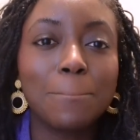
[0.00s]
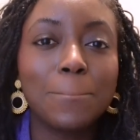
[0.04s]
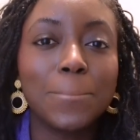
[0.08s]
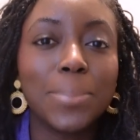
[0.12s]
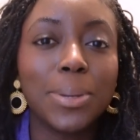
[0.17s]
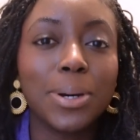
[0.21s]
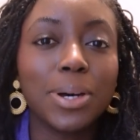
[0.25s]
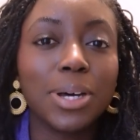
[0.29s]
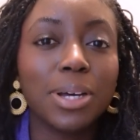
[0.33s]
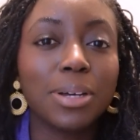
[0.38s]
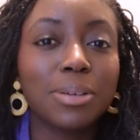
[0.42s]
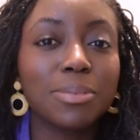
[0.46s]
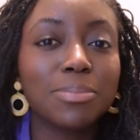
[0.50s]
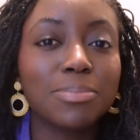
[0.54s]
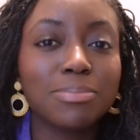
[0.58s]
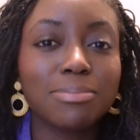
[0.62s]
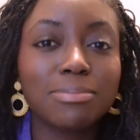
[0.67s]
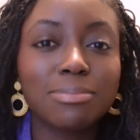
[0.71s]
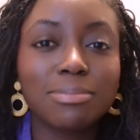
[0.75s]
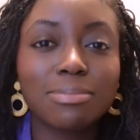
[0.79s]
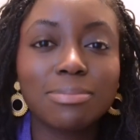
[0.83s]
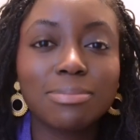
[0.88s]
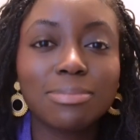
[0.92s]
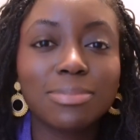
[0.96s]
But
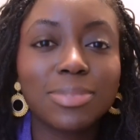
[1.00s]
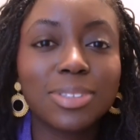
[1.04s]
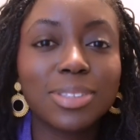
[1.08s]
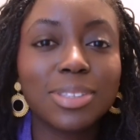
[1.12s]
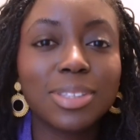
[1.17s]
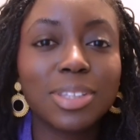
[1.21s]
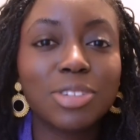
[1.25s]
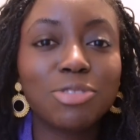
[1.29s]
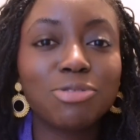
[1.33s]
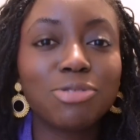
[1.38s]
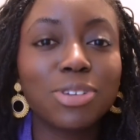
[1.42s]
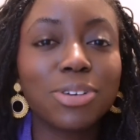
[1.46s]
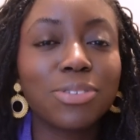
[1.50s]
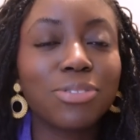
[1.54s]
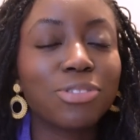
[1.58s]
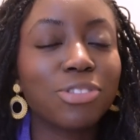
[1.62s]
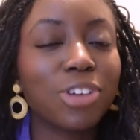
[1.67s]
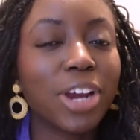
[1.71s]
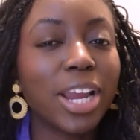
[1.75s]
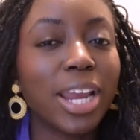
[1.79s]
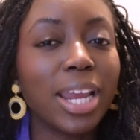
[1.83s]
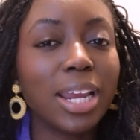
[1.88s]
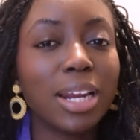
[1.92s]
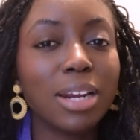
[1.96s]

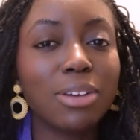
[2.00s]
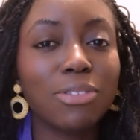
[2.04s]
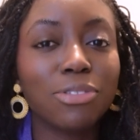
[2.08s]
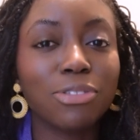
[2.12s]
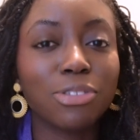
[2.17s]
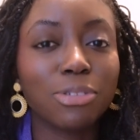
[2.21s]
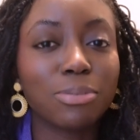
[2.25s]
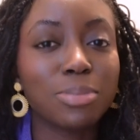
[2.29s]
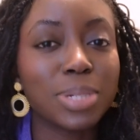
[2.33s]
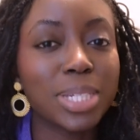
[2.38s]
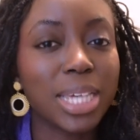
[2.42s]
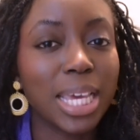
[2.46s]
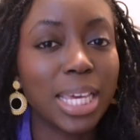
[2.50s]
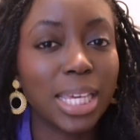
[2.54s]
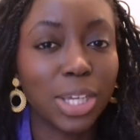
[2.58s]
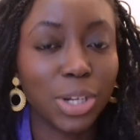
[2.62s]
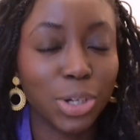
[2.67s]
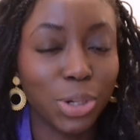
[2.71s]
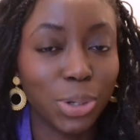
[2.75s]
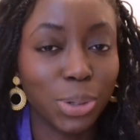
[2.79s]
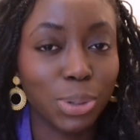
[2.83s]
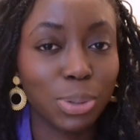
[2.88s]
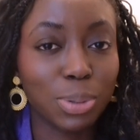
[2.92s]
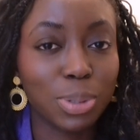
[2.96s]
refrain from
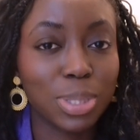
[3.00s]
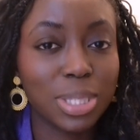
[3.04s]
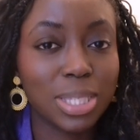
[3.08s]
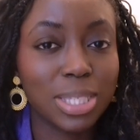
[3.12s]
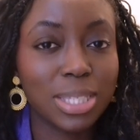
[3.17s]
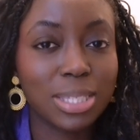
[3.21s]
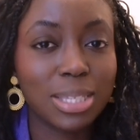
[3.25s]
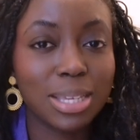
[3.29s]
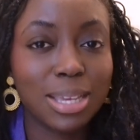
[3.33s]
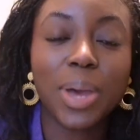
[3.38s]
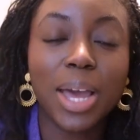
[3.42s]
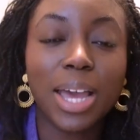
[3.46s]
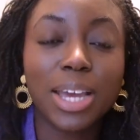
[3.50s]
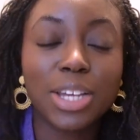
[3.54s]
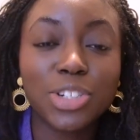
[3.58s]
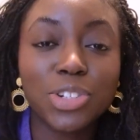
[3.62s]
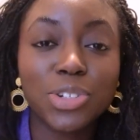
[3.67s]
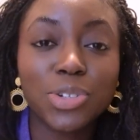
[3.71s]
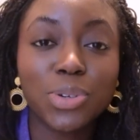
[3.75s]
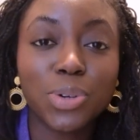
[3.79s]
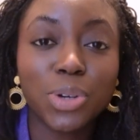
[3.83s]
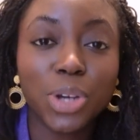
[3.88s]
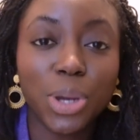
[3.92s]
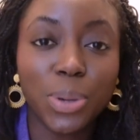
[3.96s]
taking notes.
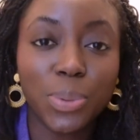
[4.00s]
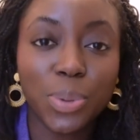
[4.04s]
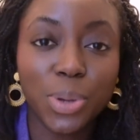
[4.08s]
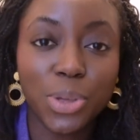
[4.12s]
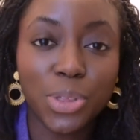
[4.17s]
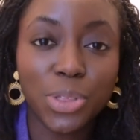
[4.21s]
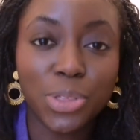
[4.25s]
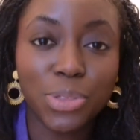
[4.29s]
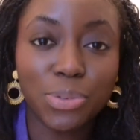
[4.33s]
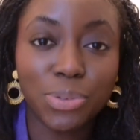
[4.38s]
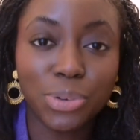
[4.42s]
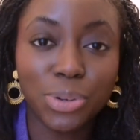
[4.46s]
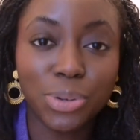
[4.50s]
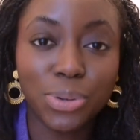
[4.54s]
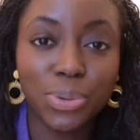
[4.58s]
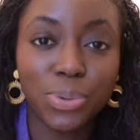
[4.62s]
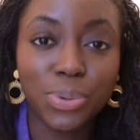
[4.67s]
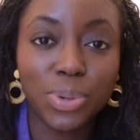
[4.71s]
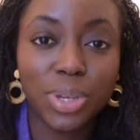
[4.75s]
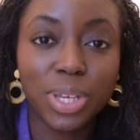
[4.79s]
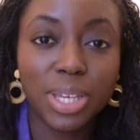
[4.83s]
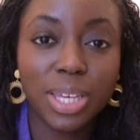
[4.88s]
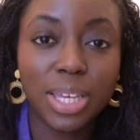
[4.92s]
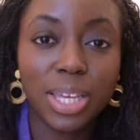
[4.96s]
As you're going
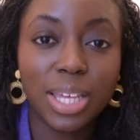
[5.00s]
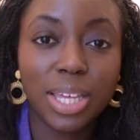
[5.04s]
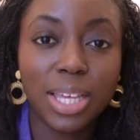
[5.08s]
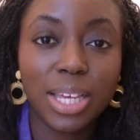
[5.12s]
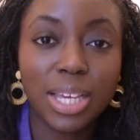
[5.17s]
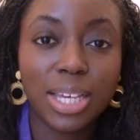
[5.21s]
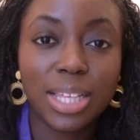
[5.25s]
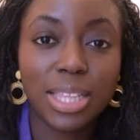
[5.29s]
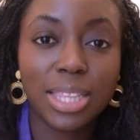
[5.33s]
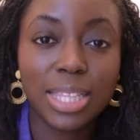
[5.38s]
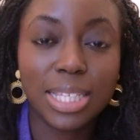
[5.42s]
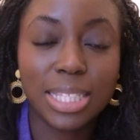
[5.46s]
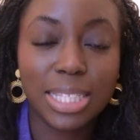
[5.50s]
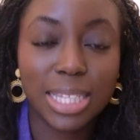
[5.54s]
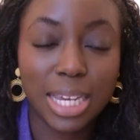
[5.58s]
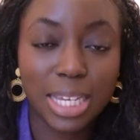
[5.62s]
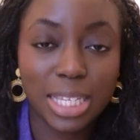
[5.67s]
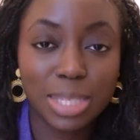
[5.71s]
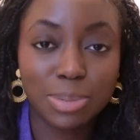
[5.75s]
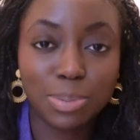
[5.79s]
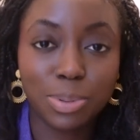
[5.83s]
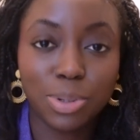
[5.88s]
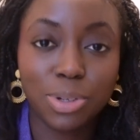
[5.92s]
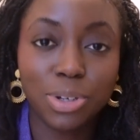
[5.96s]
through the
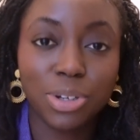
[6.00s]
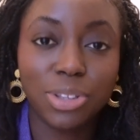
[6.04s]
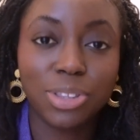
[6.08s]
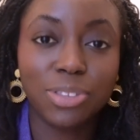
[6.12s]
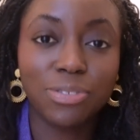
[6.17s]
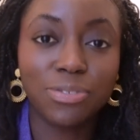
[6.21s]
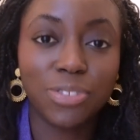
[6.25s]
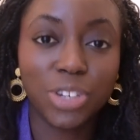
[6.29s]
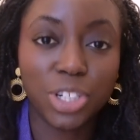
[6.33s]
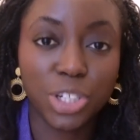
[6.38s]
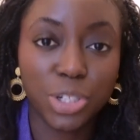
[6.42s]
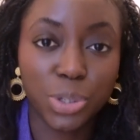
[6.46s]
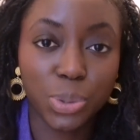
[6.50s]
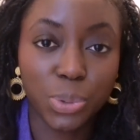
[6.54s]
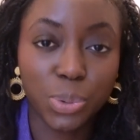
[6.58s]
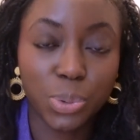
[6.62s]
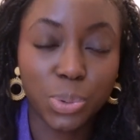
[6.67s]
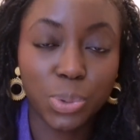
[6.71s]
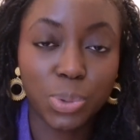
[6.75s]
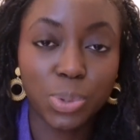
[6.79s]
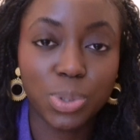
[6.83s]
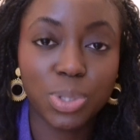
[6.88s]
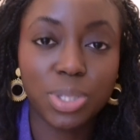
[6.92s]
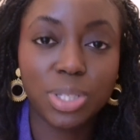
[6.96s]
textbook, the video
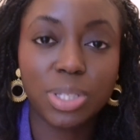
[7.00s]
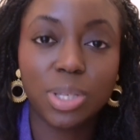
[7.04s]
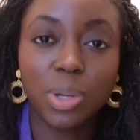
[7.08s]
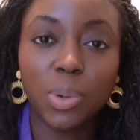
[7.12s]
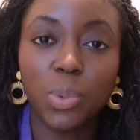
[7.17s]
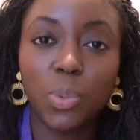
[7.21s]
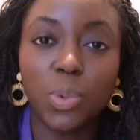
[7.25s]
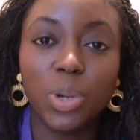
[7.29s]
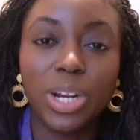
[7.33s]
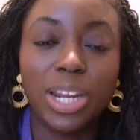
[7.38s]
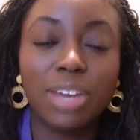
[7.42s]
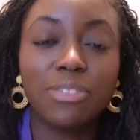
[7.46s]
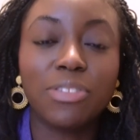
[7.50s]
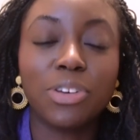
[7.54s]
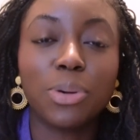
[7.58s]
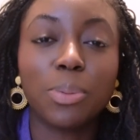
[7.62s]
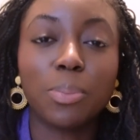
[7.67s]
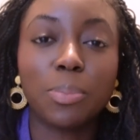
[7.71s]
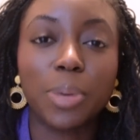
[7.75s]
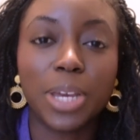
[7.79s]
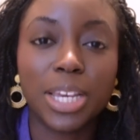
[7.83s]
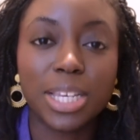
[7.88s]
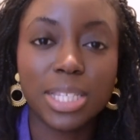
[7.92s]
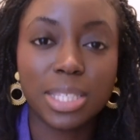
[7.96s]
course, whatever your
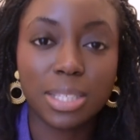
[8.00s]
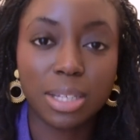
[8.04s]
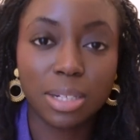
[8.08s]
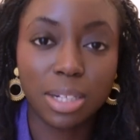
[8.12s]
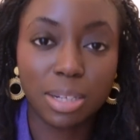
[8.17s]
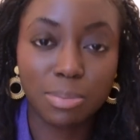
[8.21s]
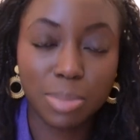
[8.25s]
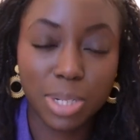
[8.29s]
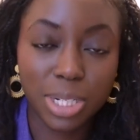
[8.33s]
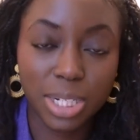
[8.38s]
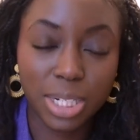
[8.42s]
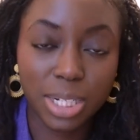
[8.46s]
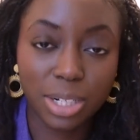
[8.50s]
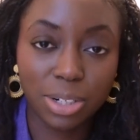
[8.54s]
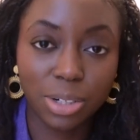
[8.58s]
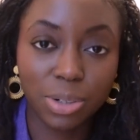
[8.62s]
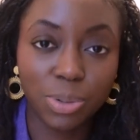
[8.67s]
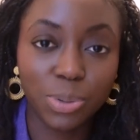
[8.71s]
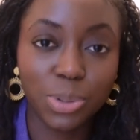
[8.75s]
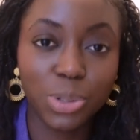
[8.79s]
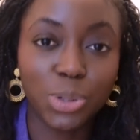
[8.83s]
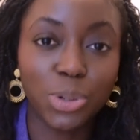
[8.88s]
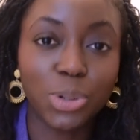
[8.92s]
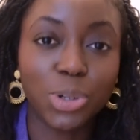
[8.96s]
base study
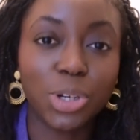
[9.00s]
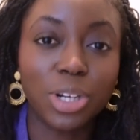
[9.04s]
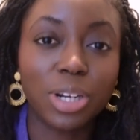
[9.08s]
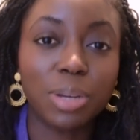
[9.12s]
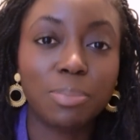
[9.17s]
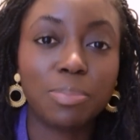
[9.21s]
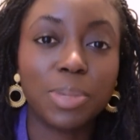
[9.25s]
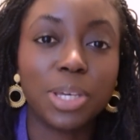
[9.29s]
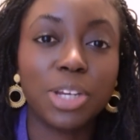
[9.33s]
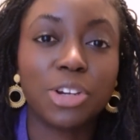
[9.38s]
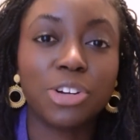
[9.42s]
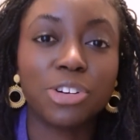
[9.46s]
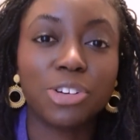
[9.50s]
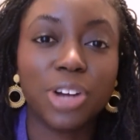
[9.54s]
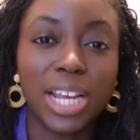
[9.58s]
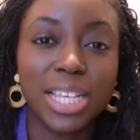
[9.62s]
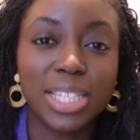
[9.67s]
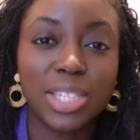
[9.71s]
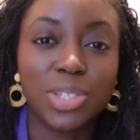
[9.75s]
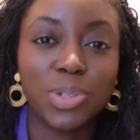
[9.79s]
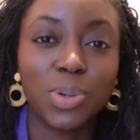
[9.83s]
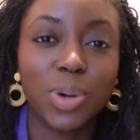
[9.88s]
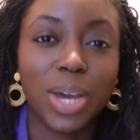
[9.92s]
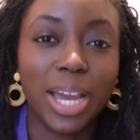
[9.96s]
material, you're going to be
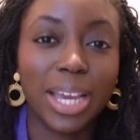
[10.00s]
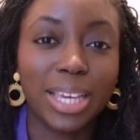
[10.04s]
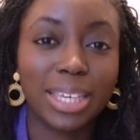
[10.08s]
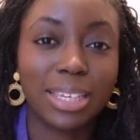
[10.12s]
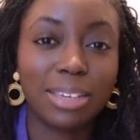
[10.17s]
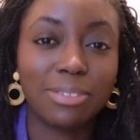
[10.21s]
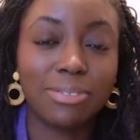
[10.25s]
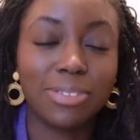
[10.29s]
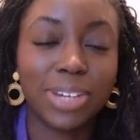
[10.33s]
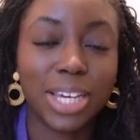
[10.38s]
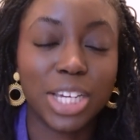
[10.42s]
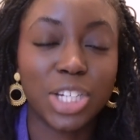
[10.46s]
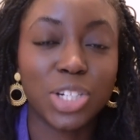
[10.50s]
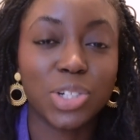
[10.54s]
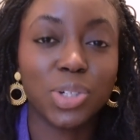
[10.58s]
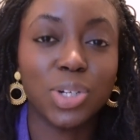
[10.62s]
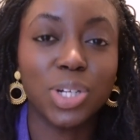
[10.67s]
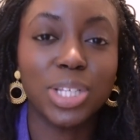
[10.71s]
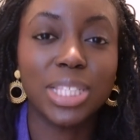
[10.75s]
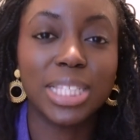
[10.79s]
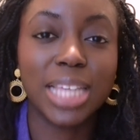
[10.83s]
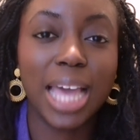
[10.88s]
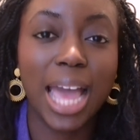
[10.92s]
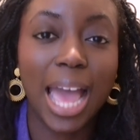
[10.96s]
creating your Anki
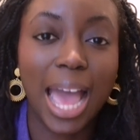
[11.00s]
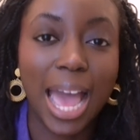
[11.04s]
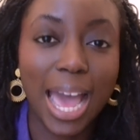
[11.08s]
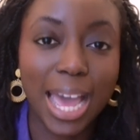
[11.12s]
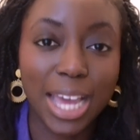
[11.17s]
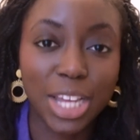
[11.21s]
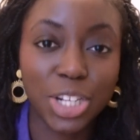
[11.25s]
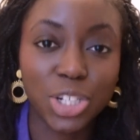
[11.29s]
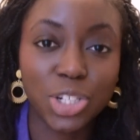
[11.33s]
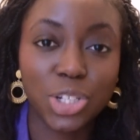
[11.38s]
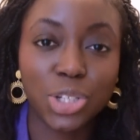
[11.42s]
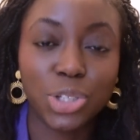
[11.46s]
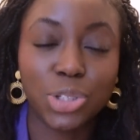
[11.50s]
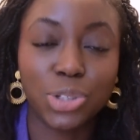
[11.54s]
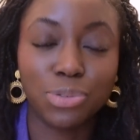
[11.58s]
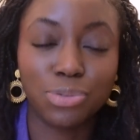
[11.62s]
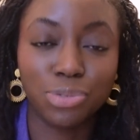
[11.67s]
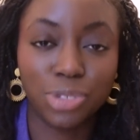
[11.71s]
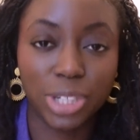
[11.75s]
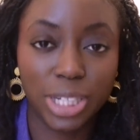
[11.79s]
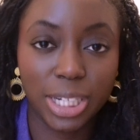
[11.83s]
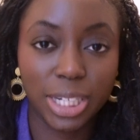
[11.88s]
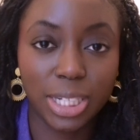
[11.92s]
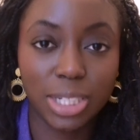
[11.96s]
flashcards as you
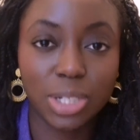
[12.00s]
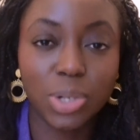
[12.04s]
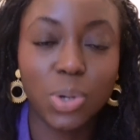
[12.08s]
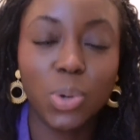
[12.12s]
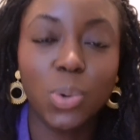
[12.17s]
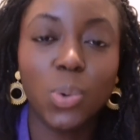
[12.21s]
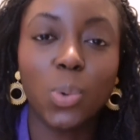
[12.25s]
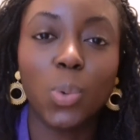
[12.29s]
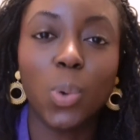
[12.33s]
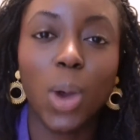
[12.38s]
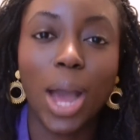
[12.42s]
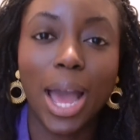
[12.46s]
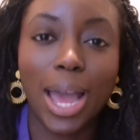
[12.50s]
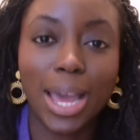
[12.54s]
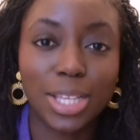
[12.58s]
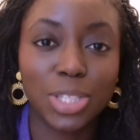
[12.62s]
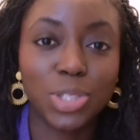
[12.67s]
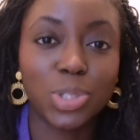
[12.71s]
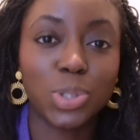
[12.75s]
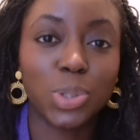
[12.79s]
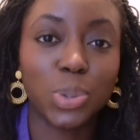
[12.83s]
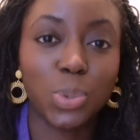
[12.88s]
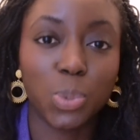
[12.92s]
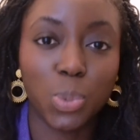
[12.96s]
read,
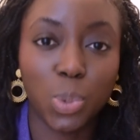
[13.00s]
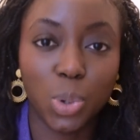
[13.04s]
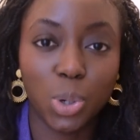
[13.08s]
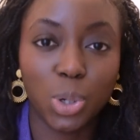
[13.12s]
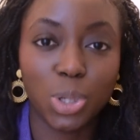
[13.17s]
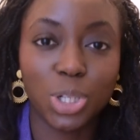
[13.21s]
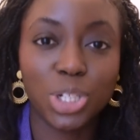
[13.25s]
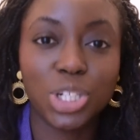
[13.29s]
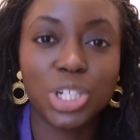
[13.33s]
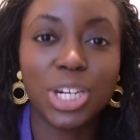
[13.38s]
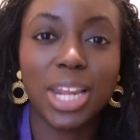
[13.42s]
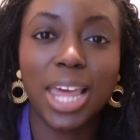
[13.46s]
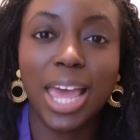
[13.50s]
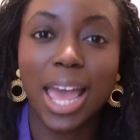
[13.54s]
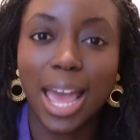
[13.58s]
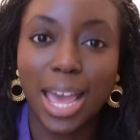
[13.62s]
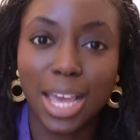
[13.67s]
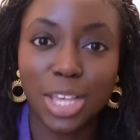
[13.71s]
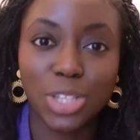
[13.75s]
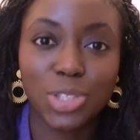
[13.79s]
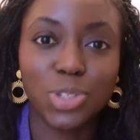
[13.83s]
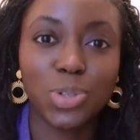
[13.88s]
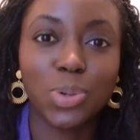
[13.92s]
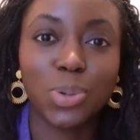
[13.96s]
as you watch,
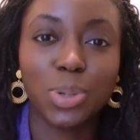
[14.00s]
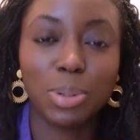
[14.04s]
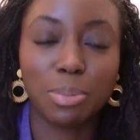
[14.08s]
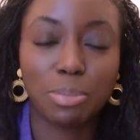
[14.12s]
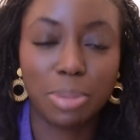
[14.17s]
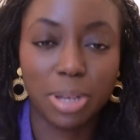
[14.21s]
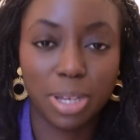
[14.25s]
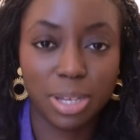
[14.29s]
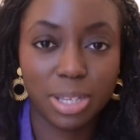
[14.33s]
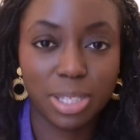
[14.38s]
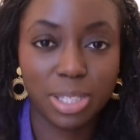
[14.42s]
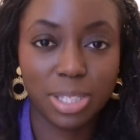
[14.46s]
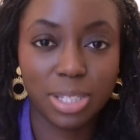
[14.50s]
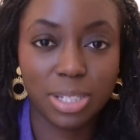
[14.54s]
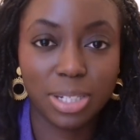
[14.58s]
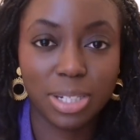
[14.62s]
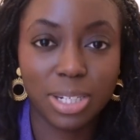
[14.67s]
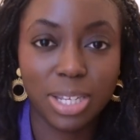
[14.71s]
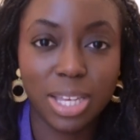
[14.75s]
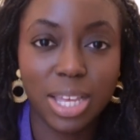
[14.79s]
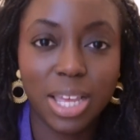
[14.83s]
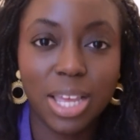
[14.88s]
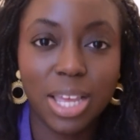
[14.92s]
as you're in person.